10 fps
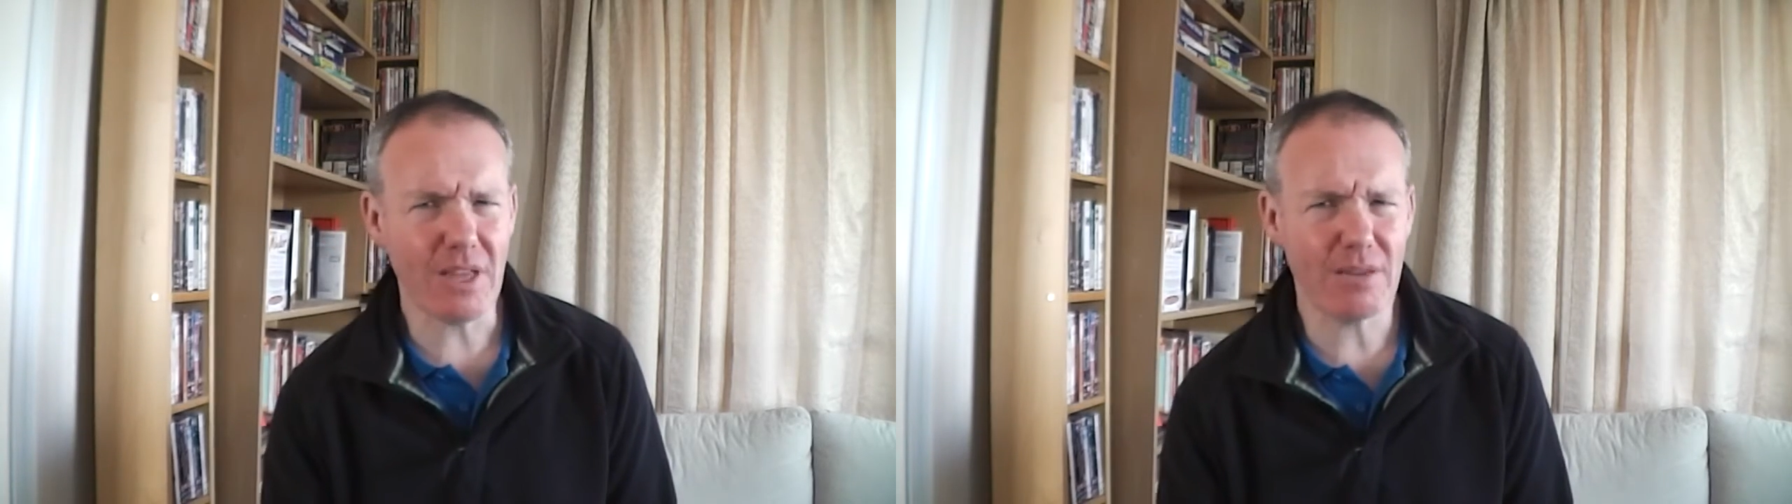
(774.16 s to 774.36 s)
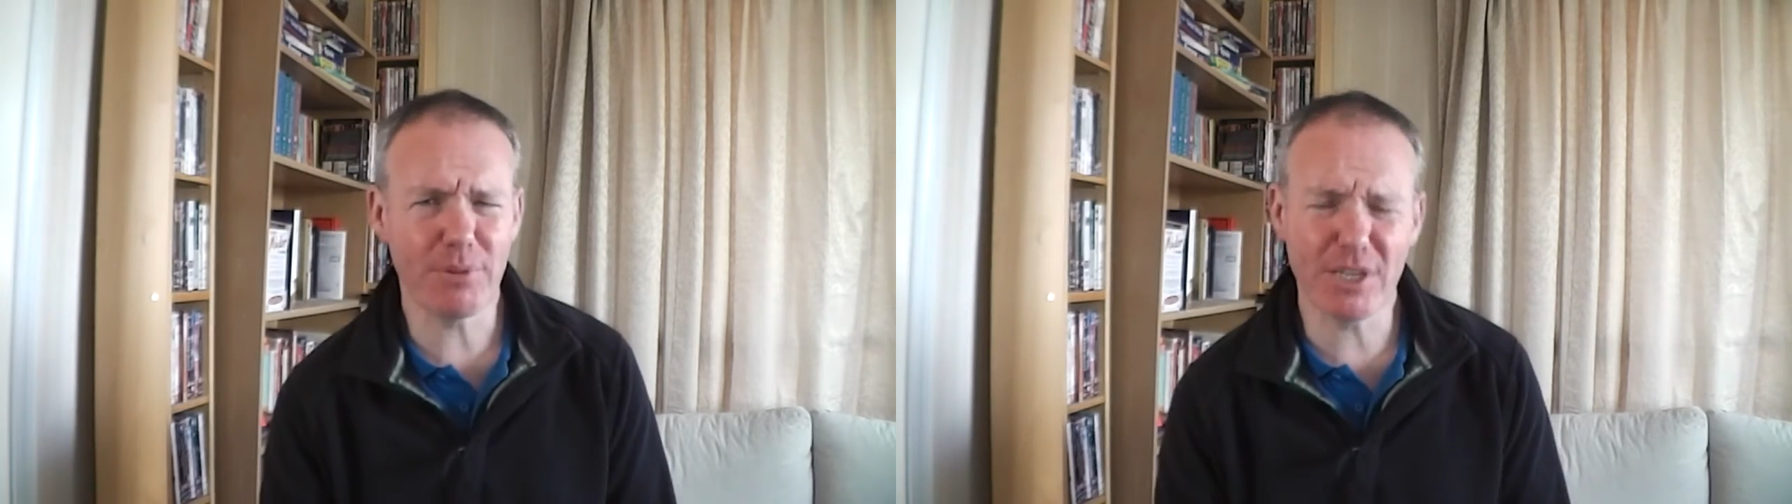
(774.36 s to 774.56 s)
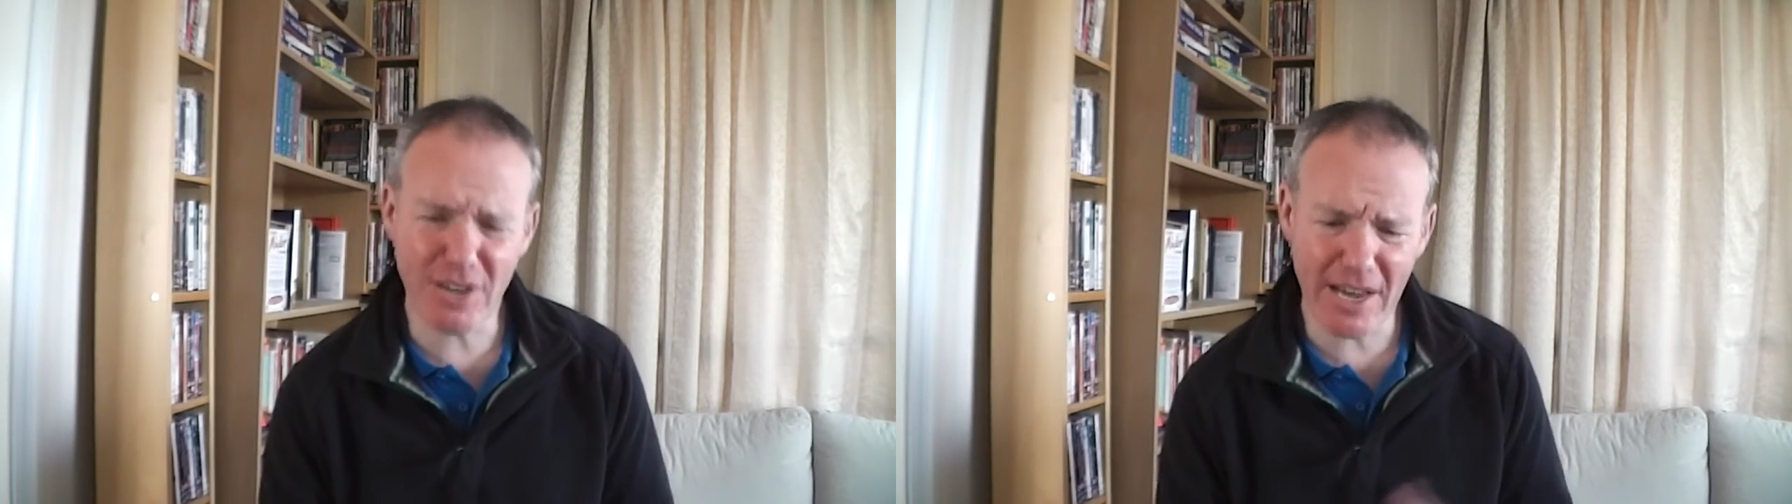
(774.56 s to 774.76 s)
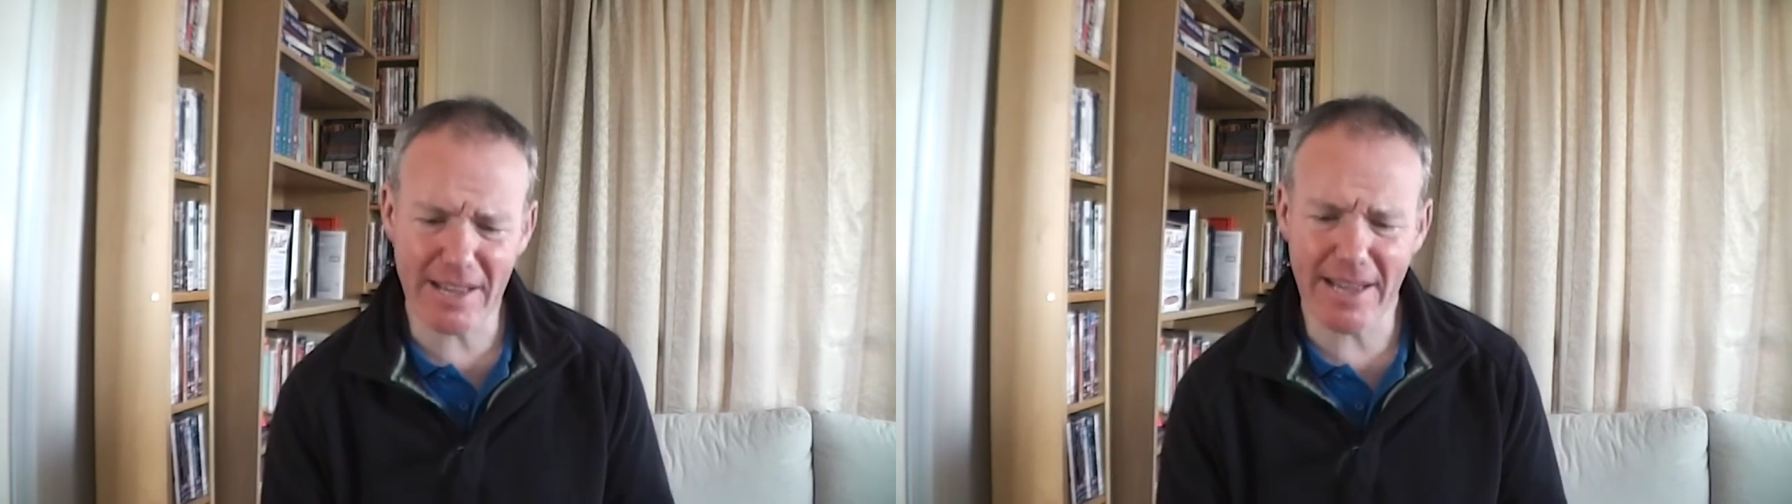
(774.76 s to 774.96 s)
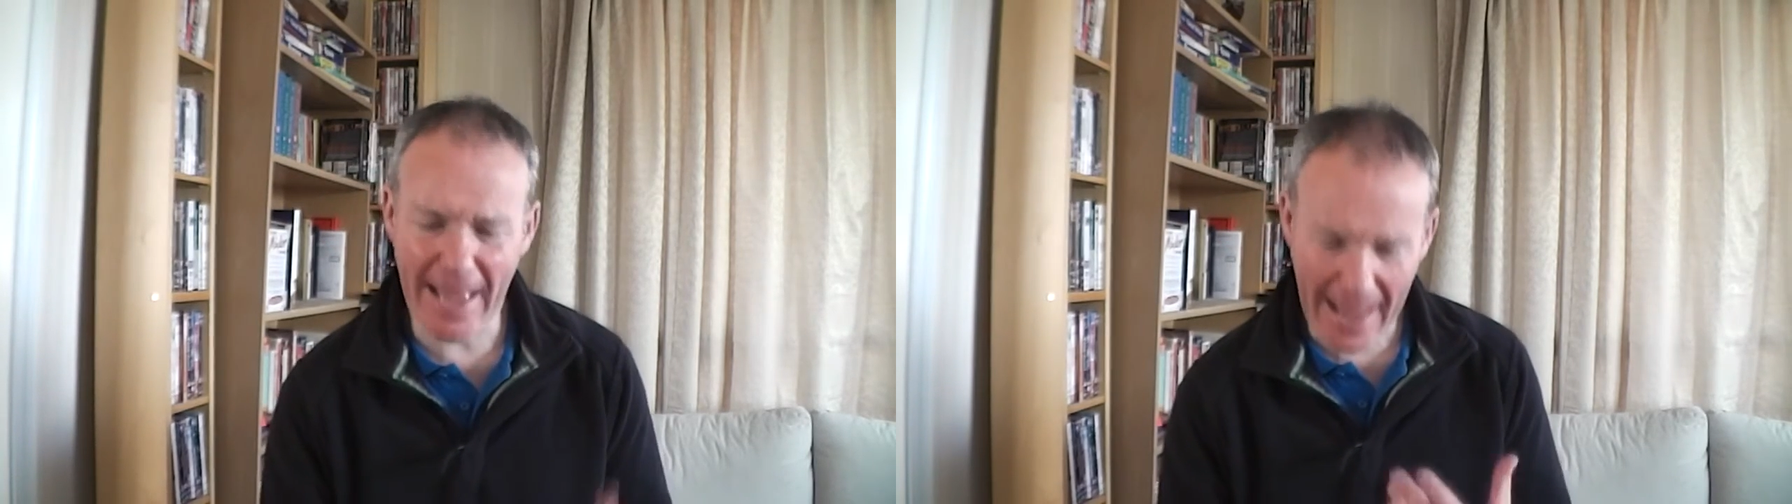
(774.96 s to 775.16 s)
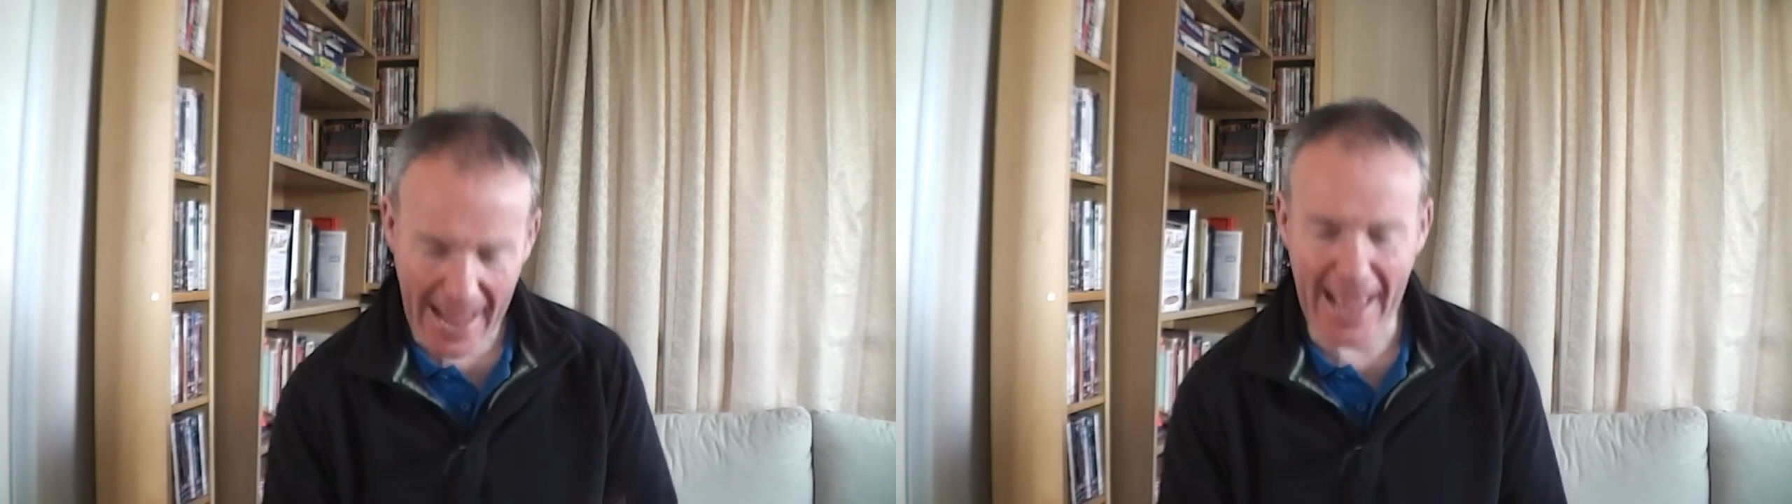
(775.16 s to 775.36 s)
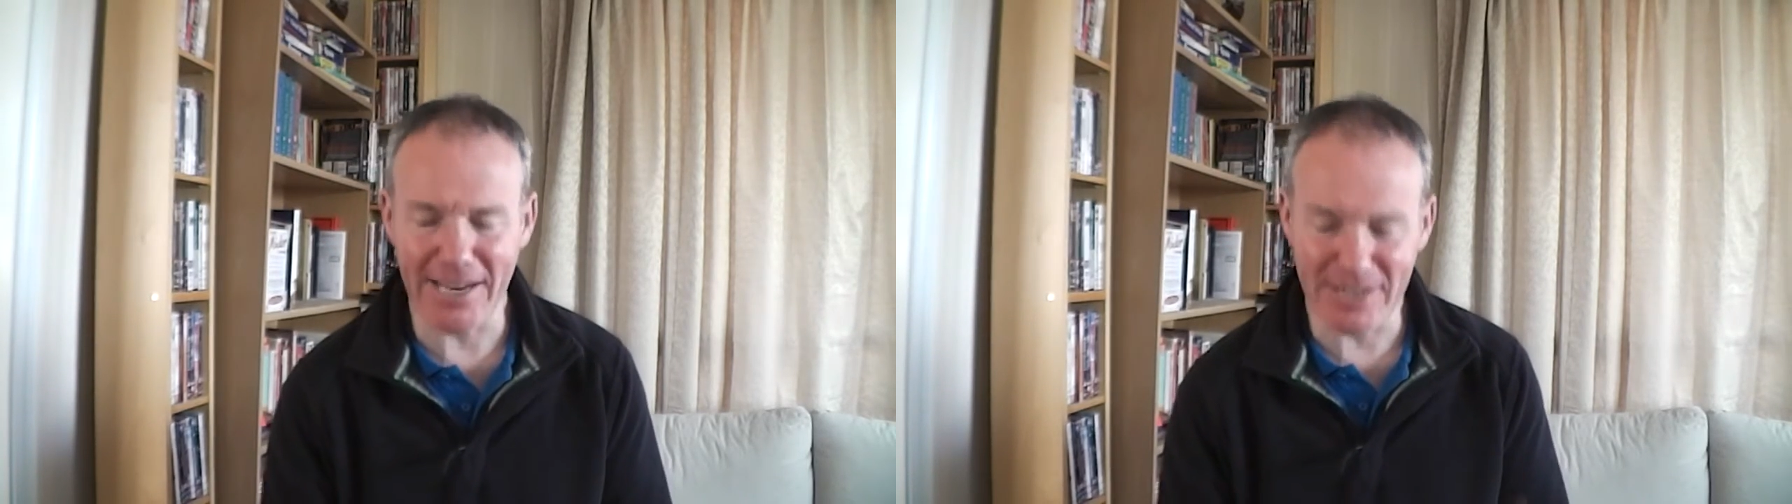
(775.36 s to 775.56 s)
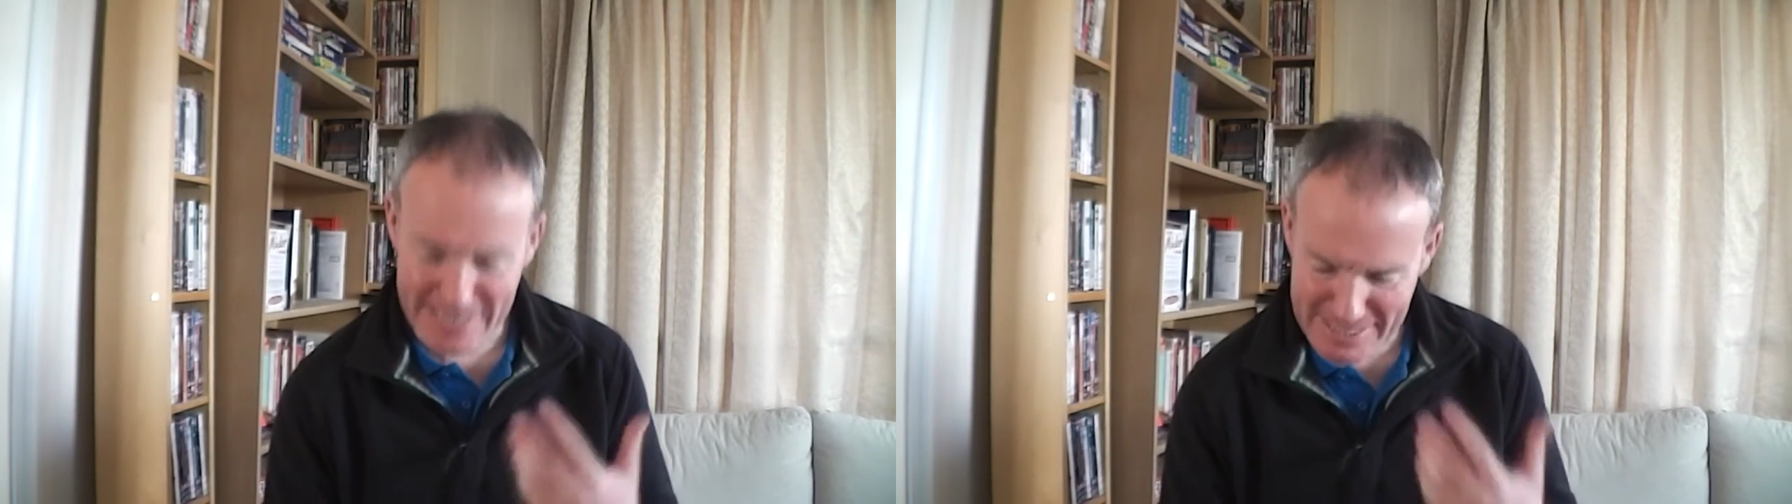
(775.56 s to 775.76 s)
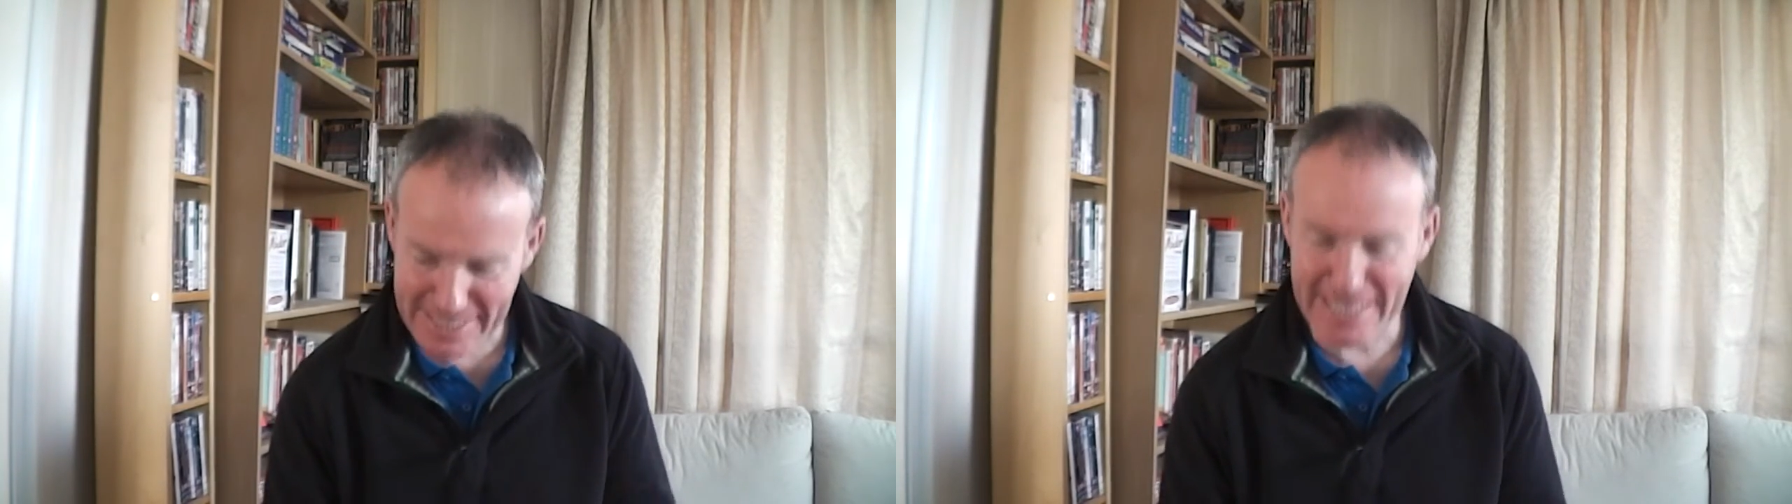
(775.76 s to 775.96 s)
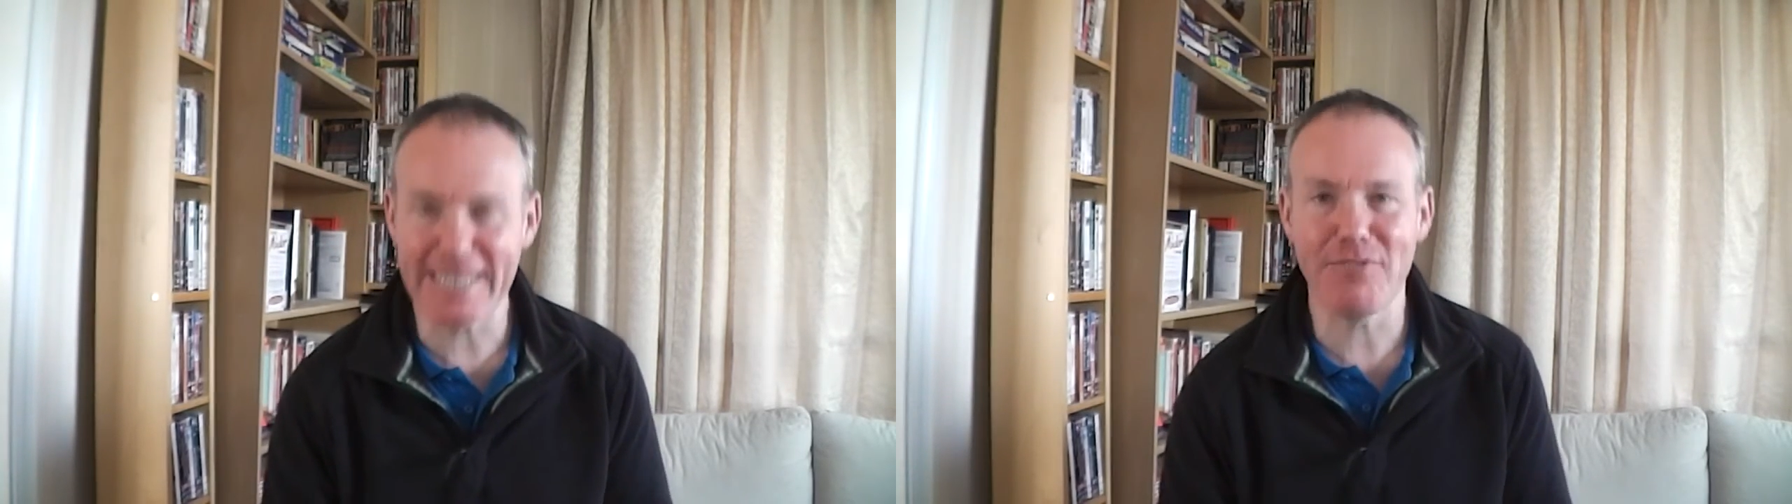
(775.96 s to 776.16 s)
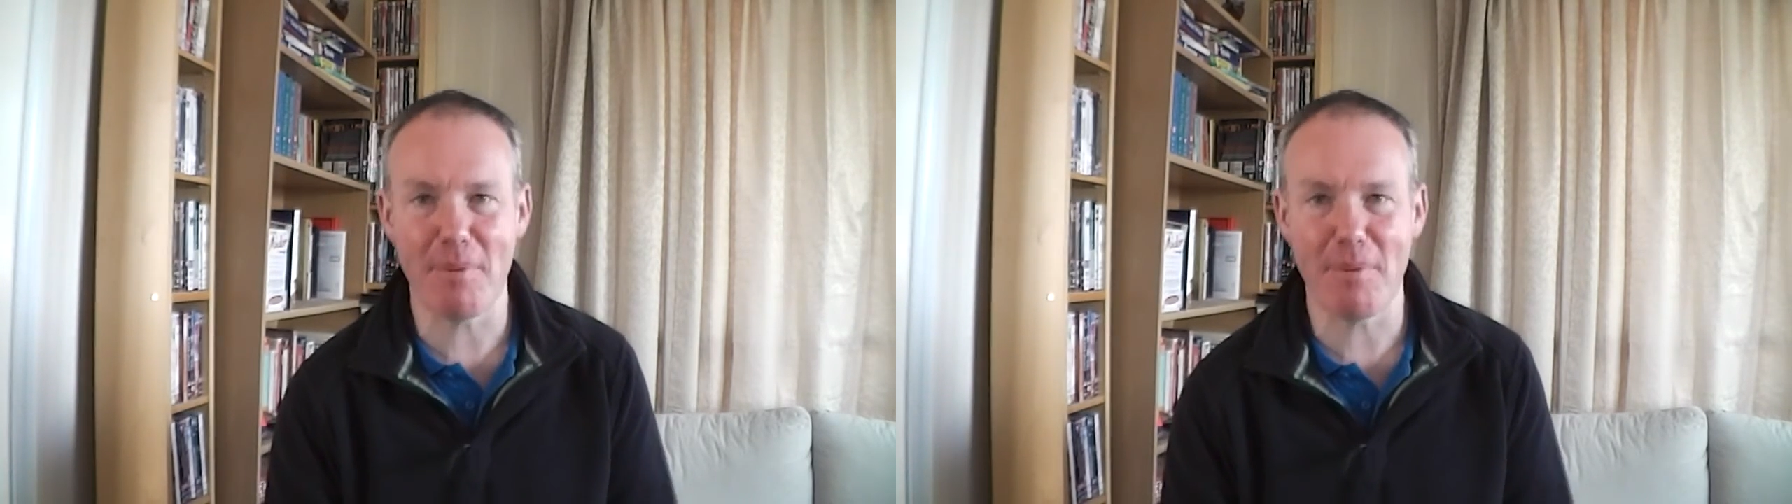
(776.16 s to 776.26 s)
because I distinctly